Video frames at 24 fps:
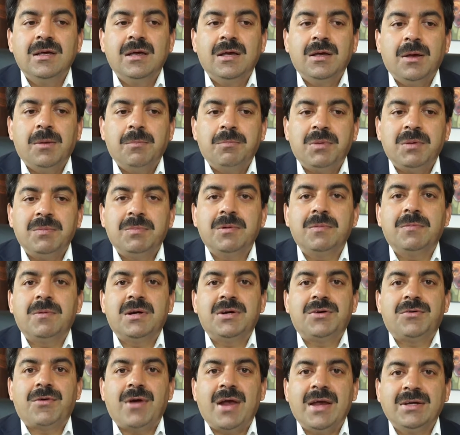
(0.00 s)
People were
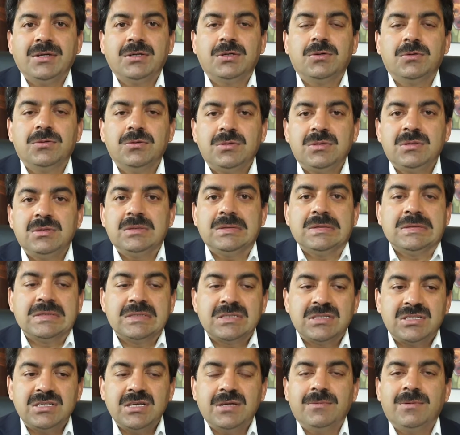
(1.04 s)
trying to
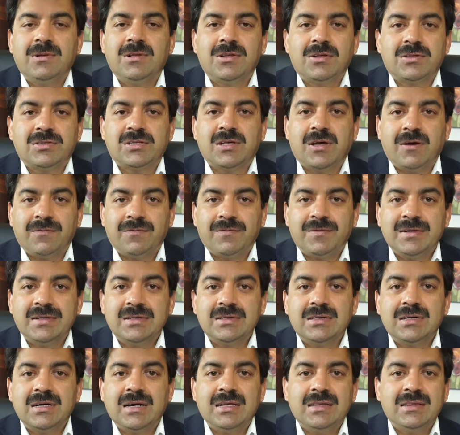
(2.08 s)
stable the
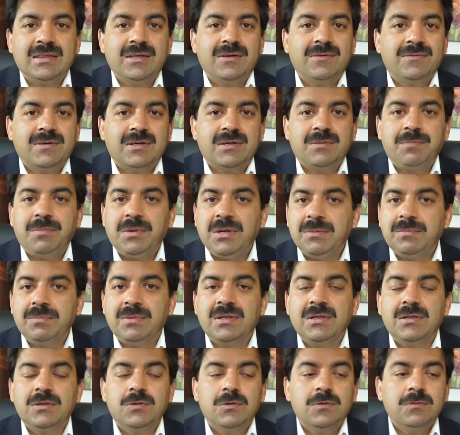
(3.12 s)
software, and there were
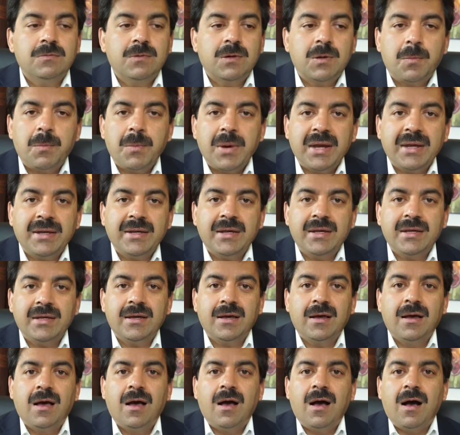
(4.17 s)
people who were making
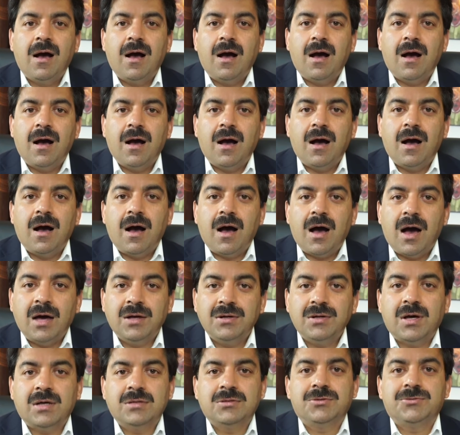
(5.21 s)

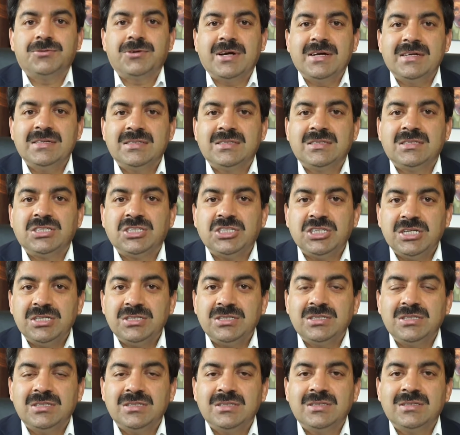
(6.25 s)
unauthorized
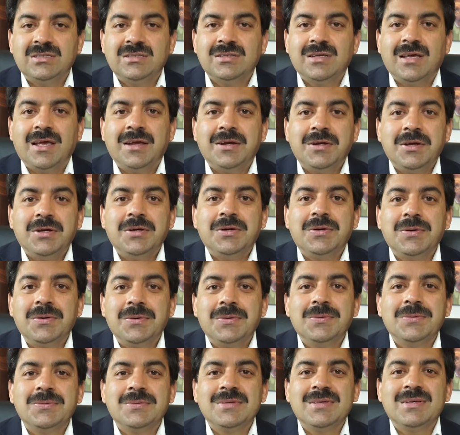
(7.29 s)
changes and
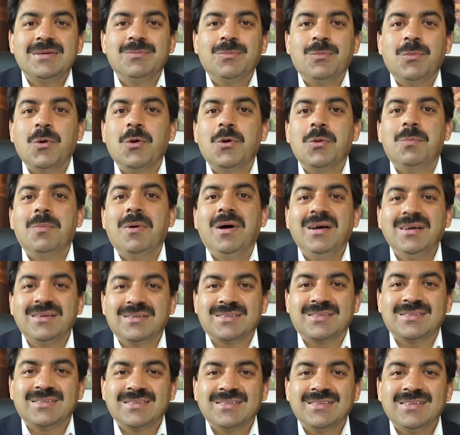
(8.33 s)
introducing more
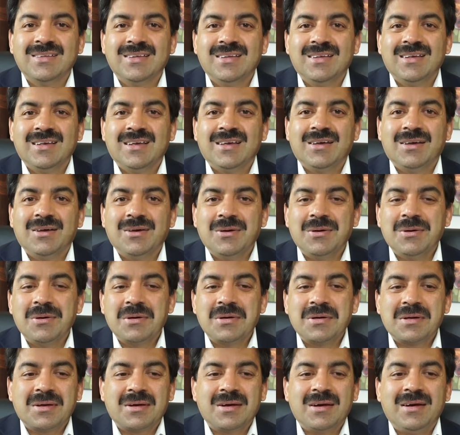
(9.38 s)
bugs,
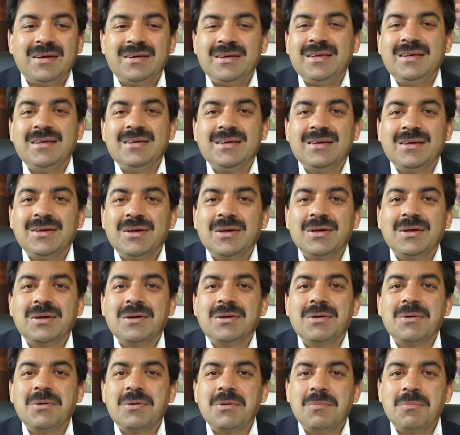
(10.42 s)
creating
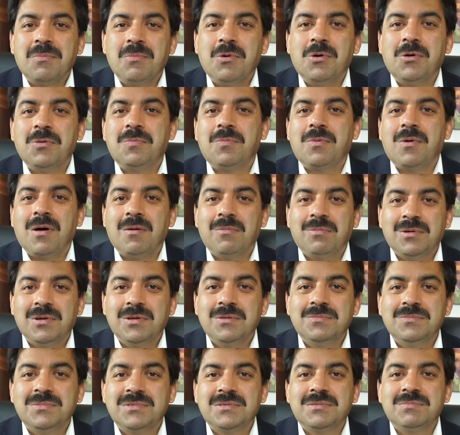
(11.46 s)
more
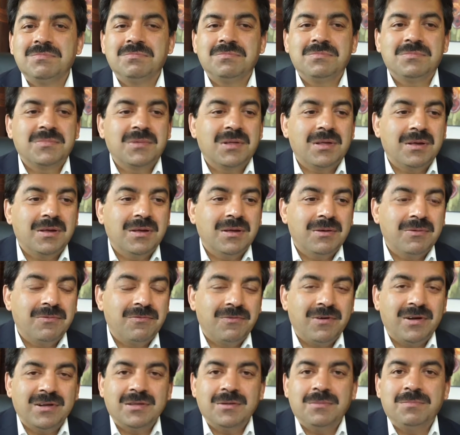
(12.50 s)
problems
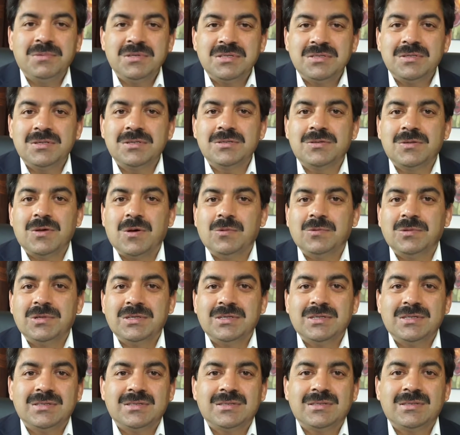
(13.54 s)
for the business
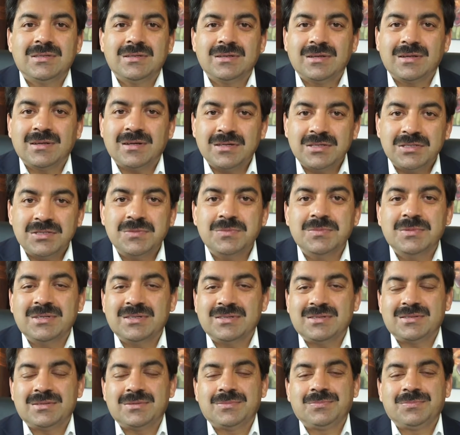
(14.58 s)
owners, customers.